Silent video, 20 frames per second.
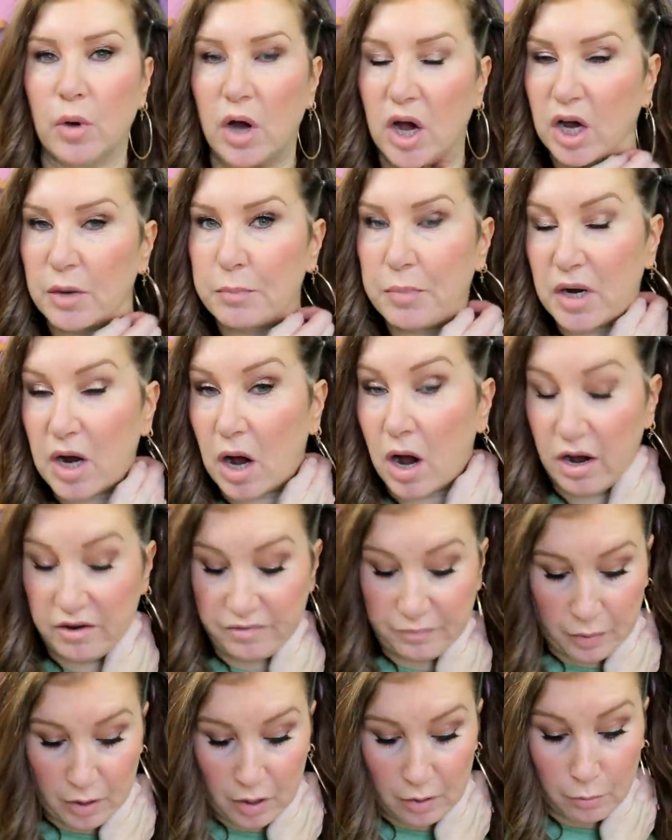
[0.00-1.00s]
work. But
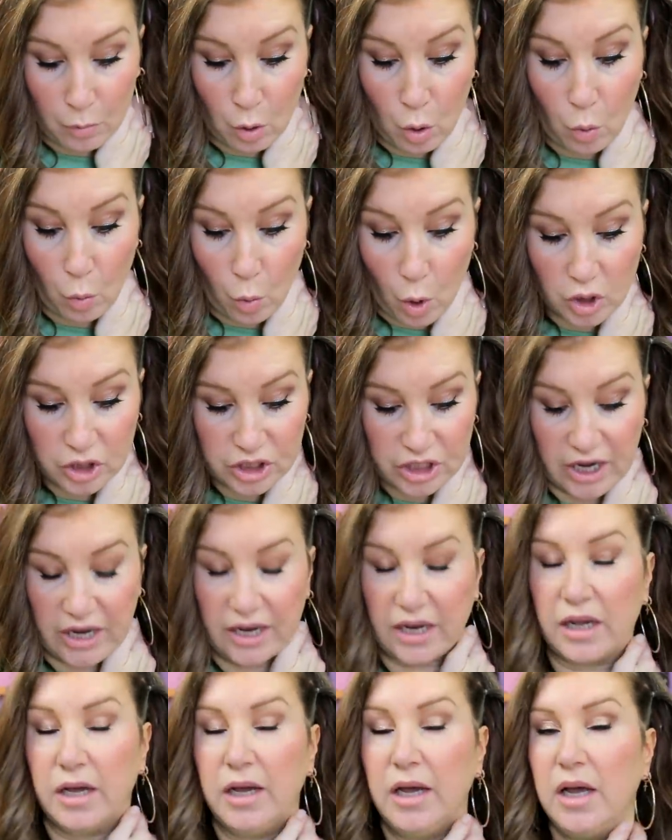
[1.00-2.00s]
I've put more
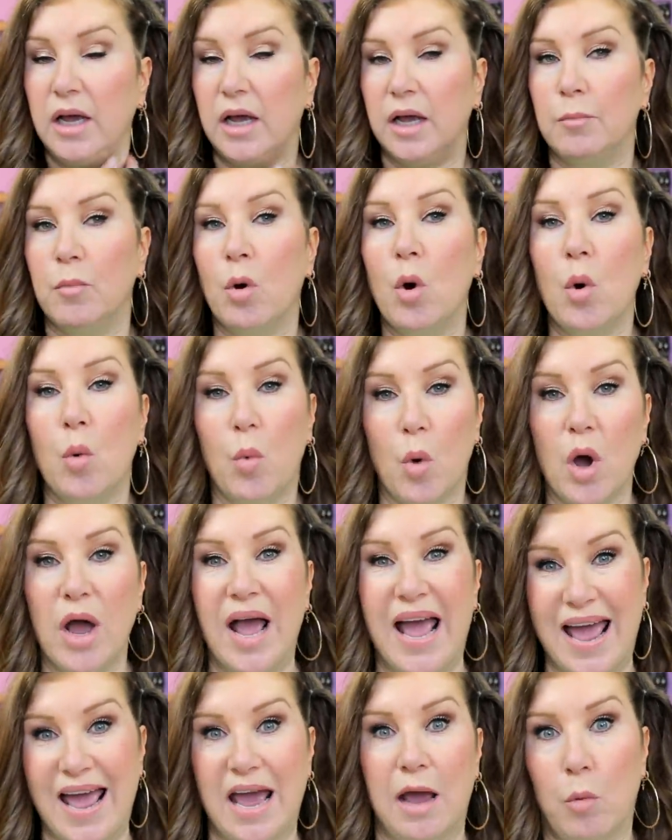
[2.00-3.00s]
washing, more wa
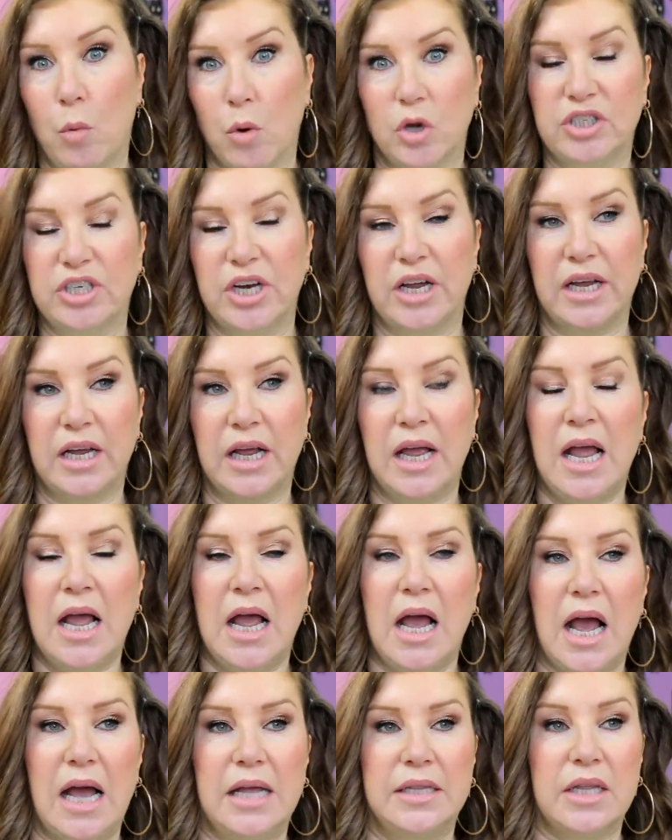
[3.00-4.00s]
hair washing.
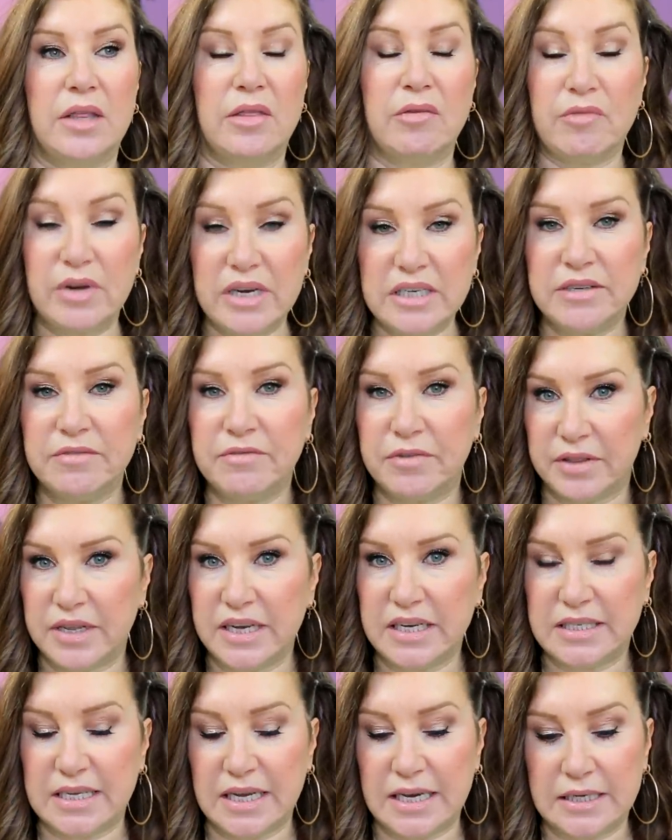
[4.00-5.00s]
And the reason for
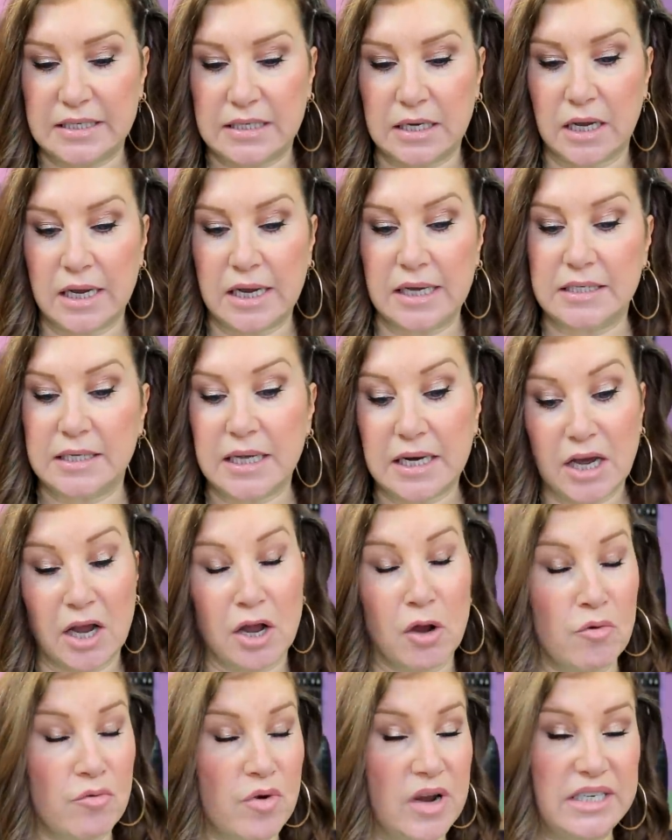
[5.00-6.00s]
this is, like I said,
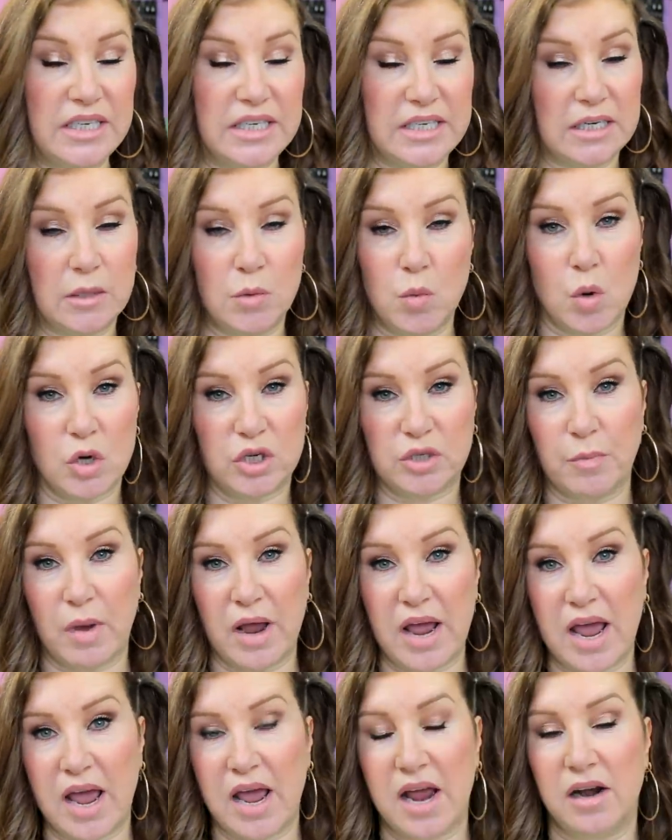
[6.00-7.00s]
I already didn't wash my
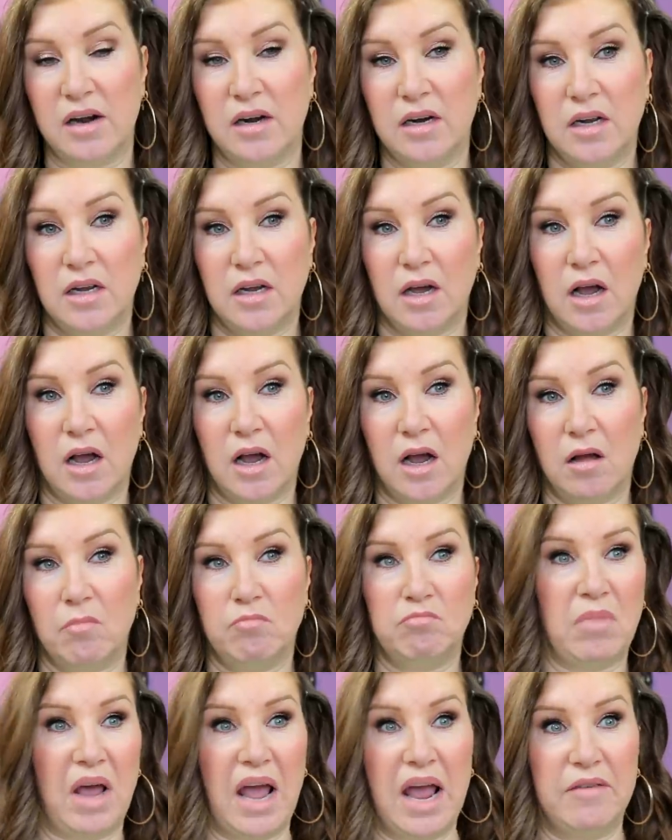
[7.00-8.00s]
hair
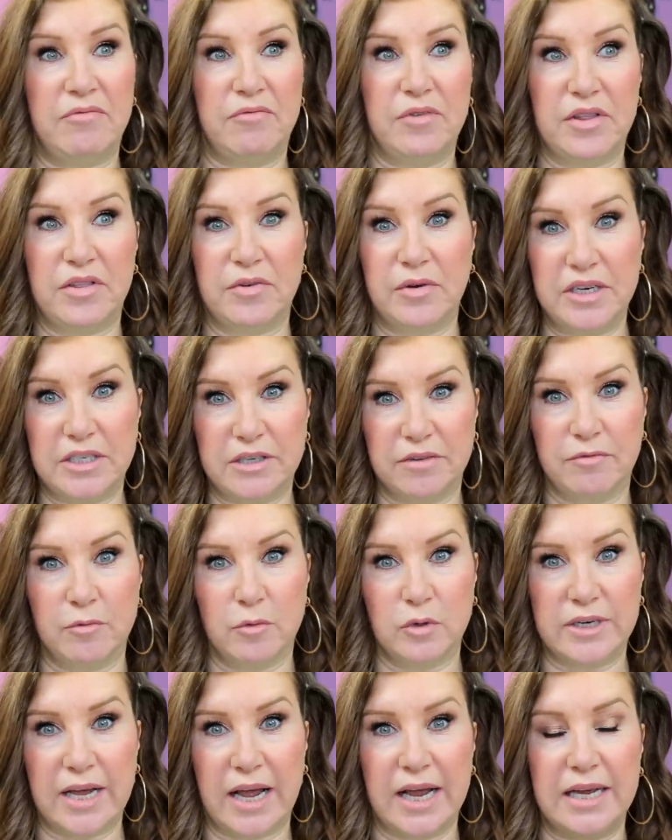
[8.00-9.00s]
like every three to
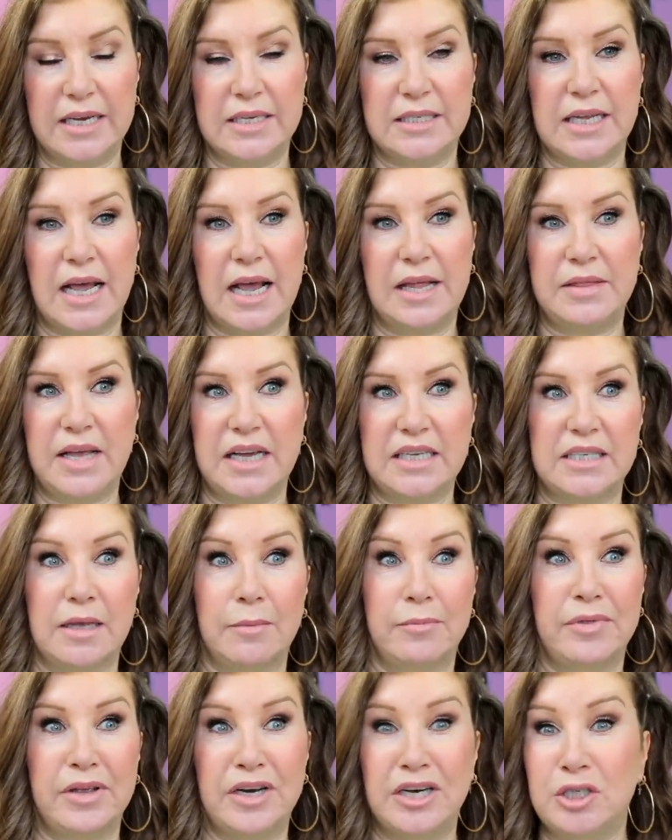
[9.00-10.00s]
four days. And that's
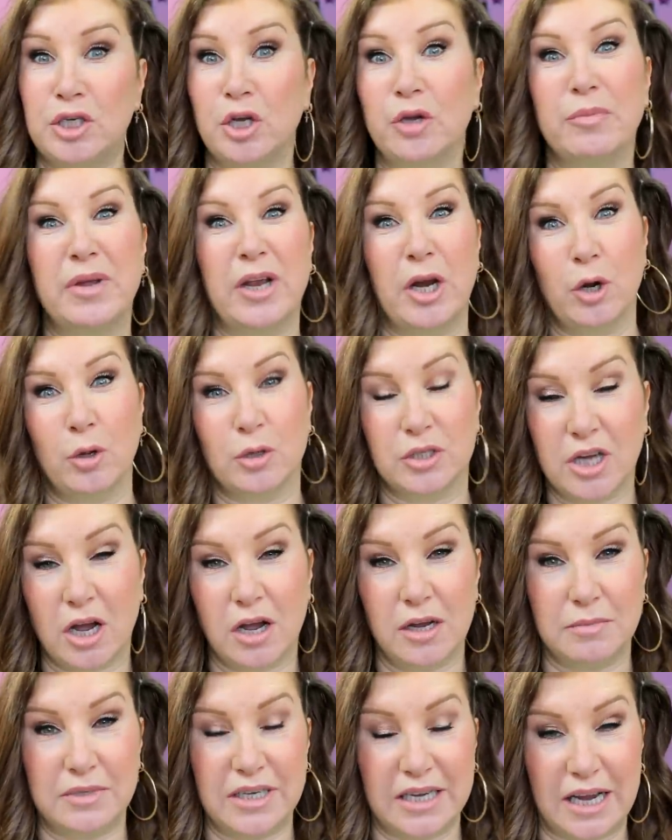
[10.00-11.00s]
something, it took me a long
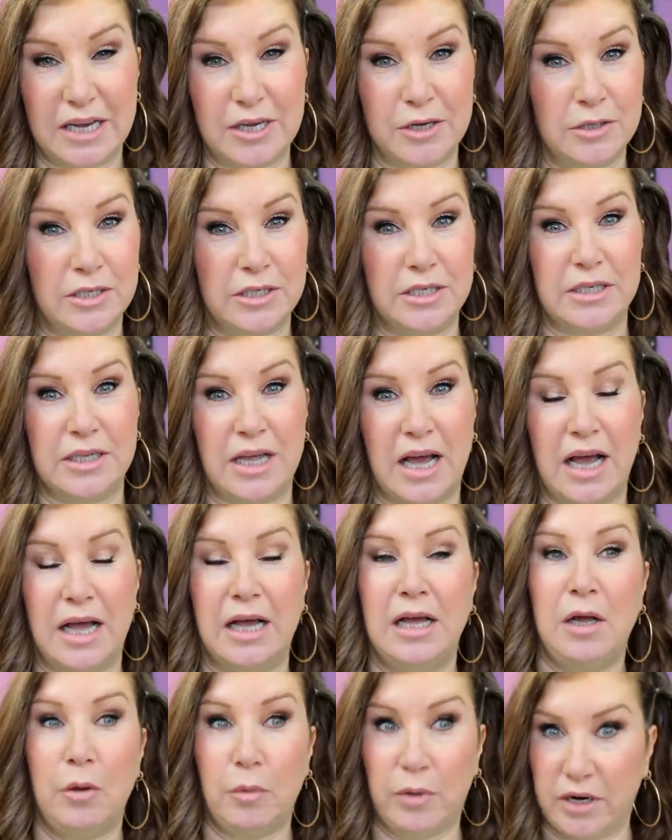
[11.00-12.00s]
time to get used to that.
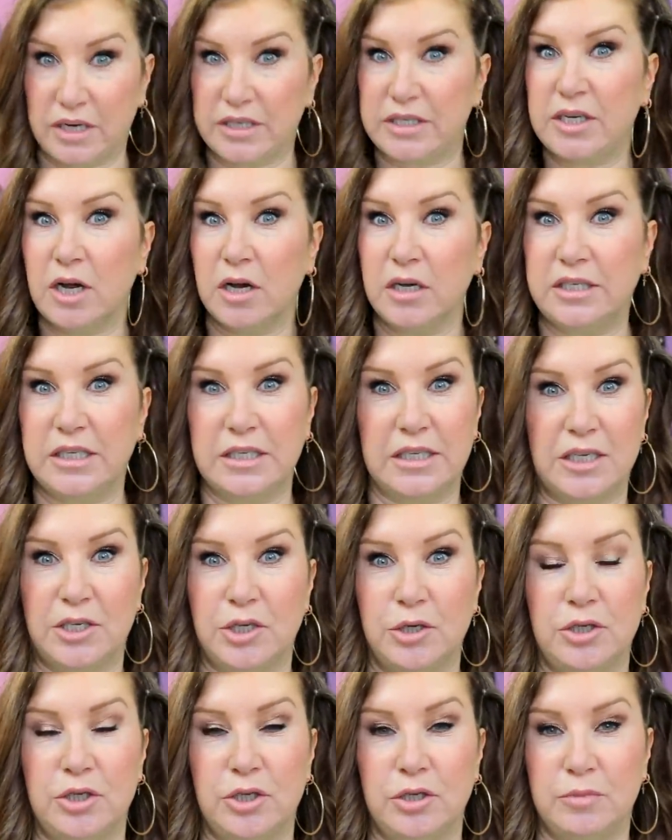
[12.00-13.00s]
When I started this
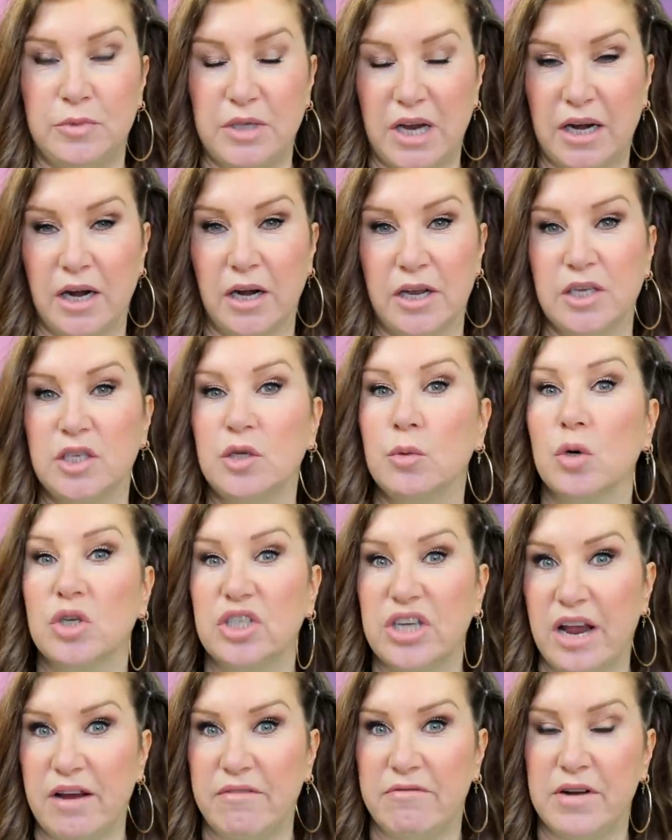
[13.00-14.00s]
YouTube channel, I used to
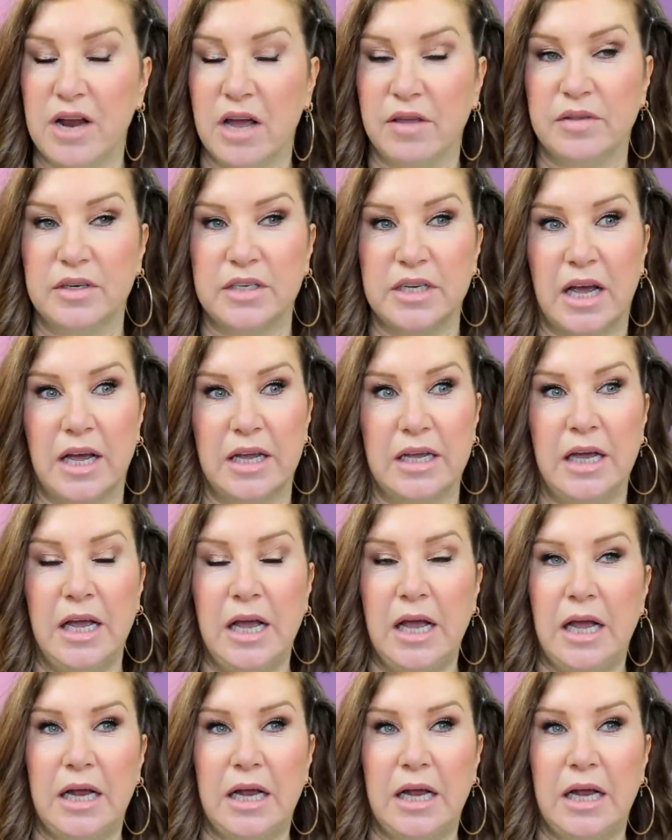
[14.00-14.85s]
wash it every other day.